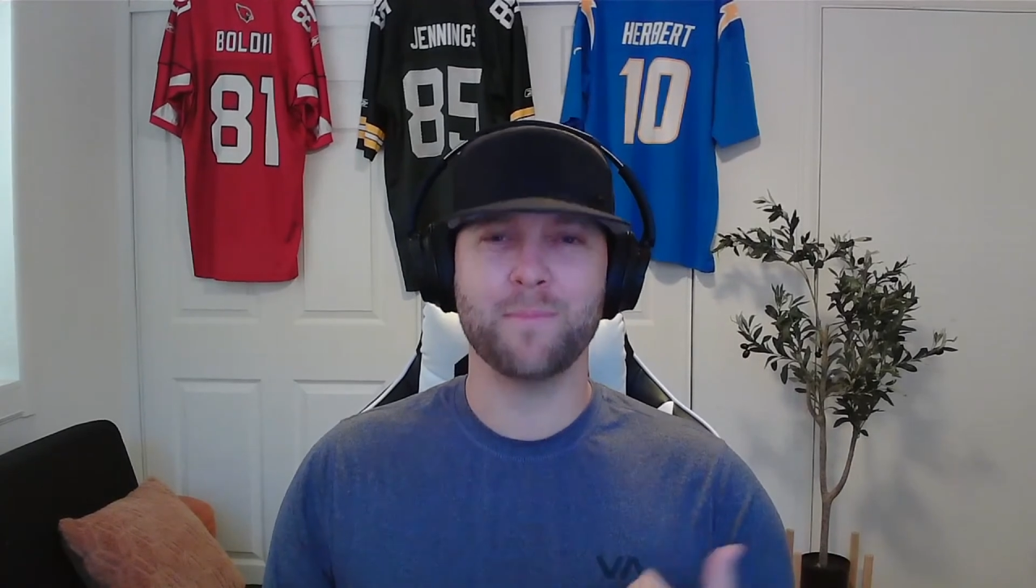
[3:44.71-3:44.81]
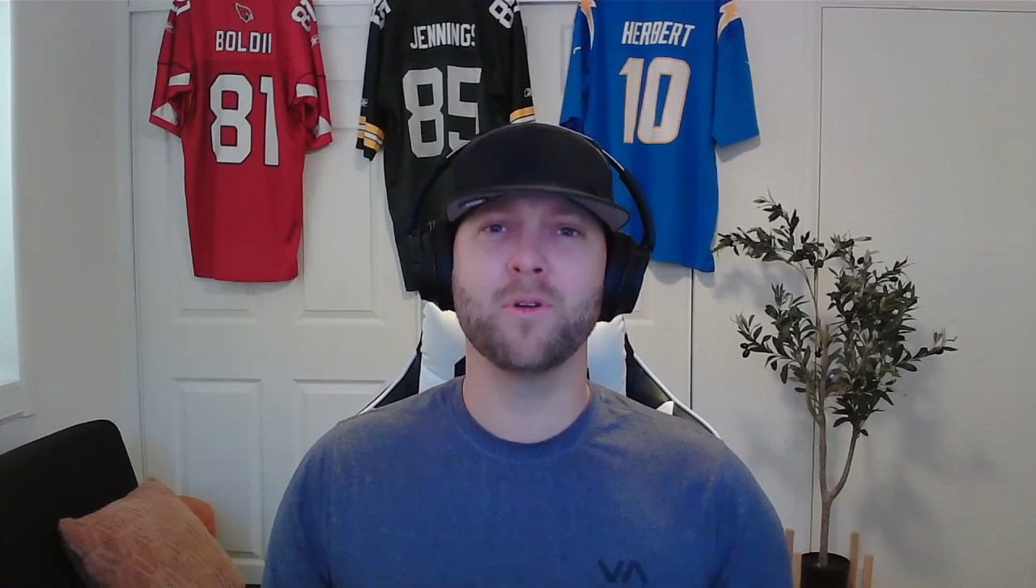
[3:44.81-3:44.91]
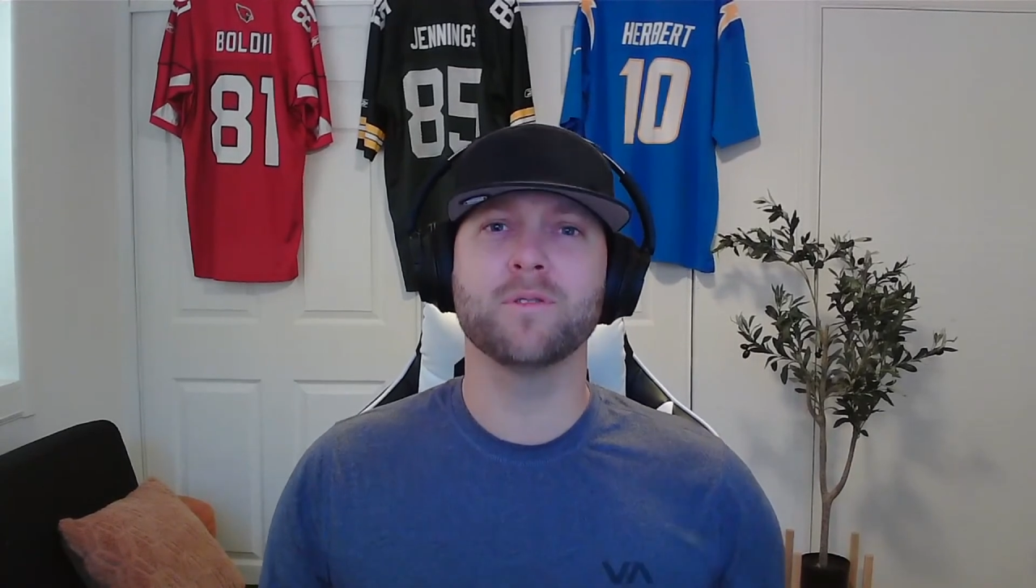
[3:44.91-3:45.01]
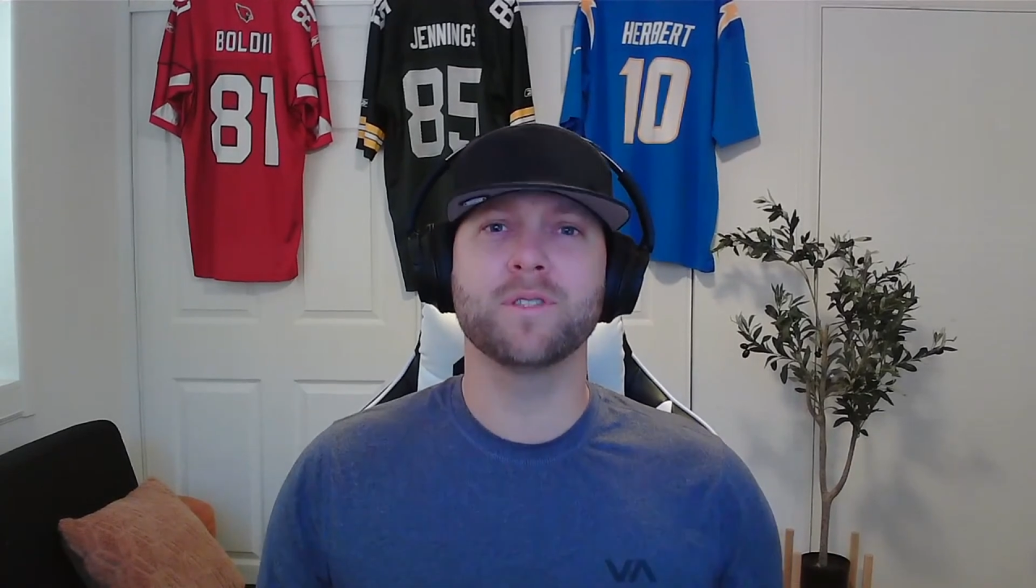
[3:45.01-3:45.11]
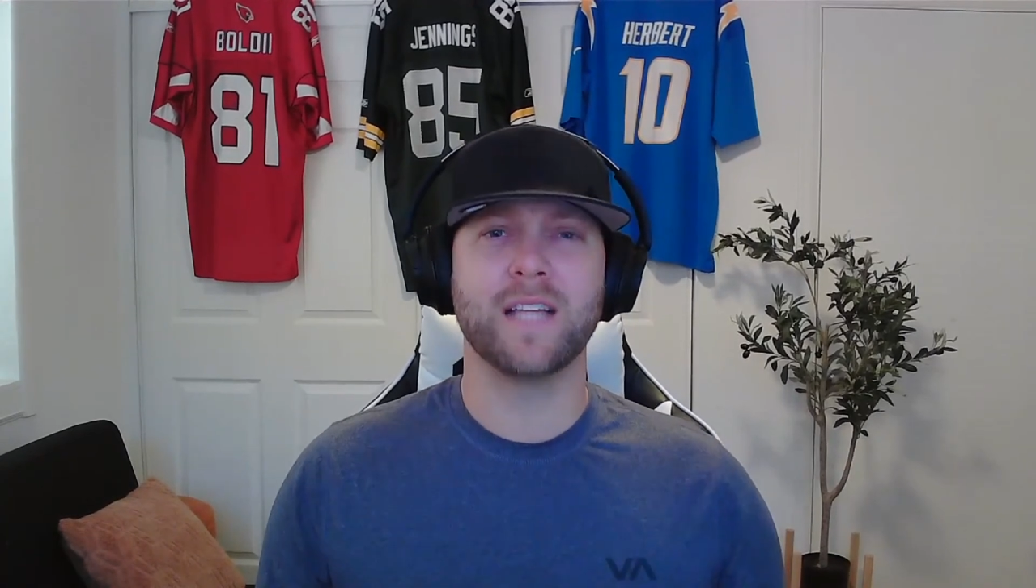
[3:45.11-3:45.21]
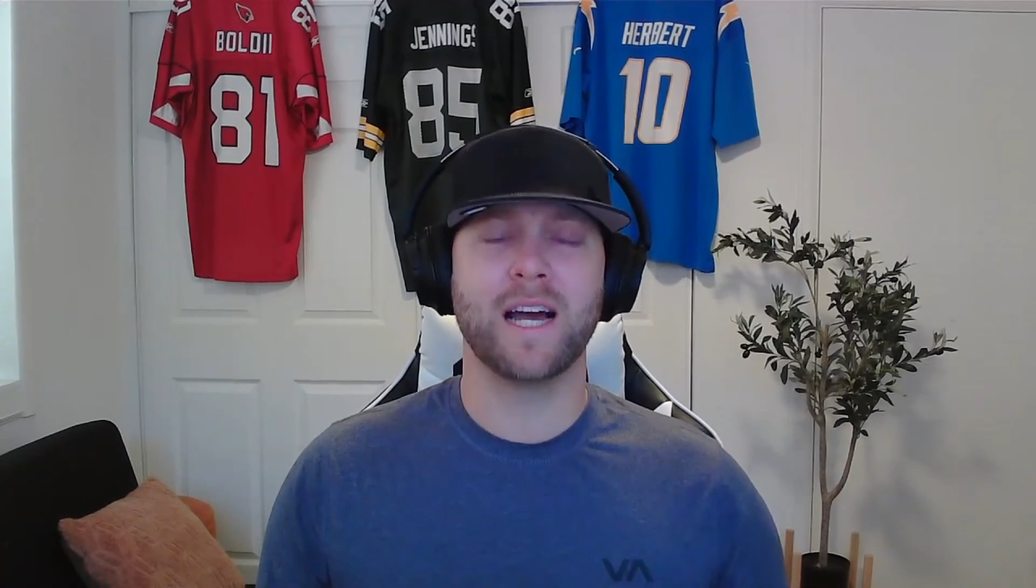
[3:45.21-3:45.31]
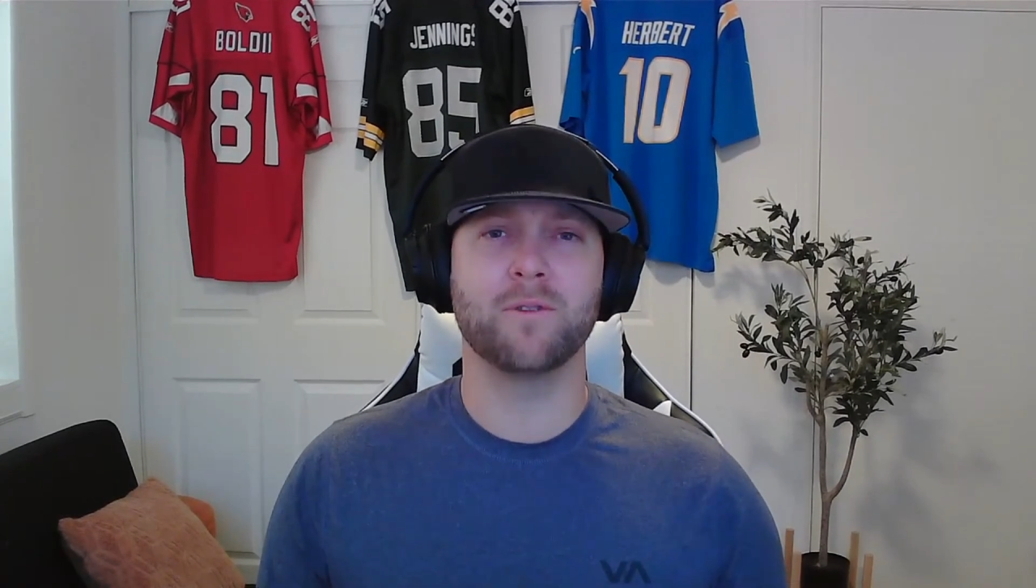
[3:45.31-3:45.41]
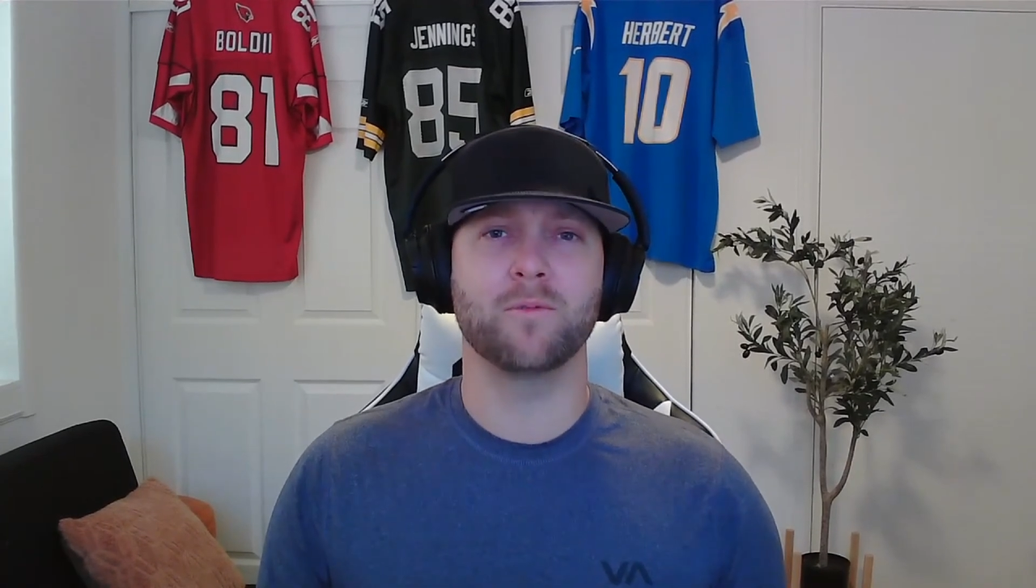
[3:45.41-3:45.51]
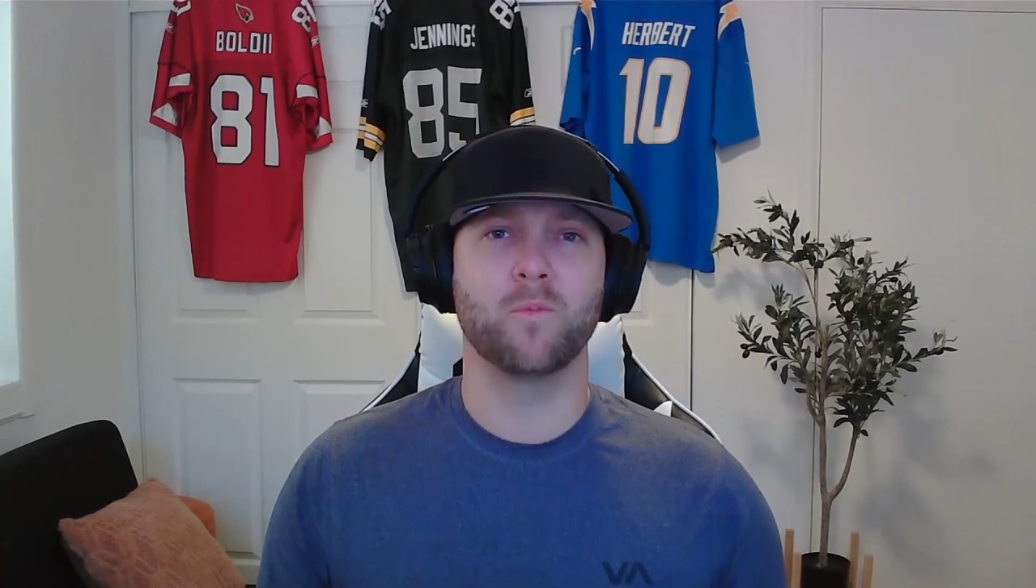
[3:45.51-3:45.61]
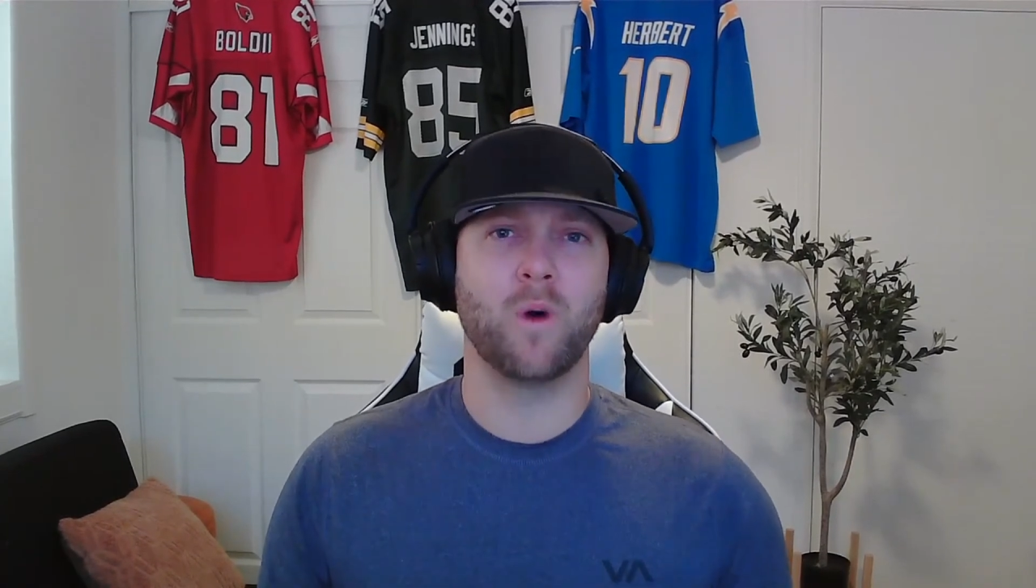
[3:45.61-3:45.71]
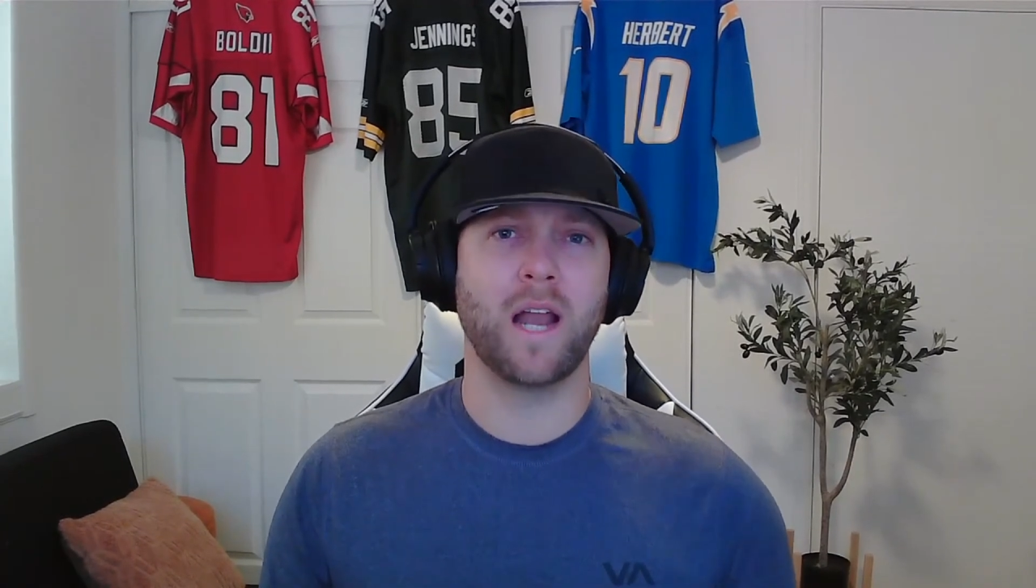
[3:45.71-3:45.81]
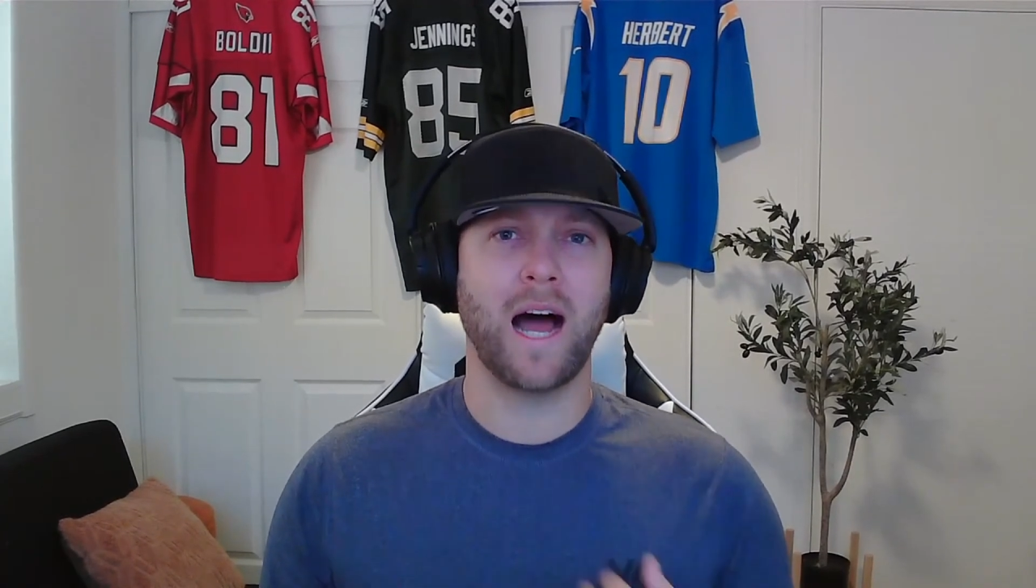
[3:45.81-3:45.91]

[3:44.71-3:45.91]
pulls down what